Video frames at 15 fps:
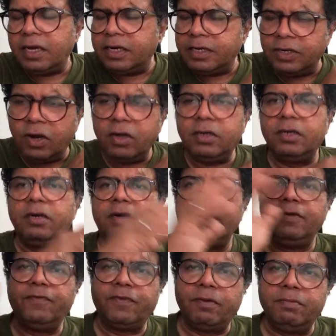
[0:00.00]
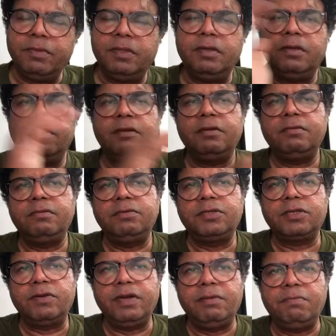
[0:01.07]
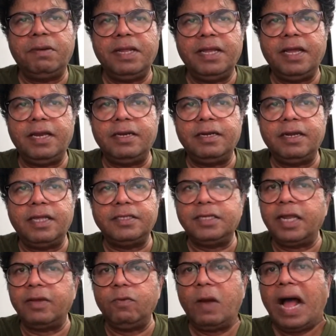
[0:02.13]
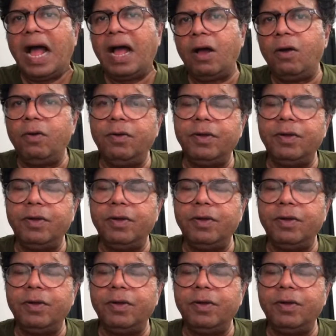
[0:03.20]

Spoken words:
not from the screenplay, and that's like, wow.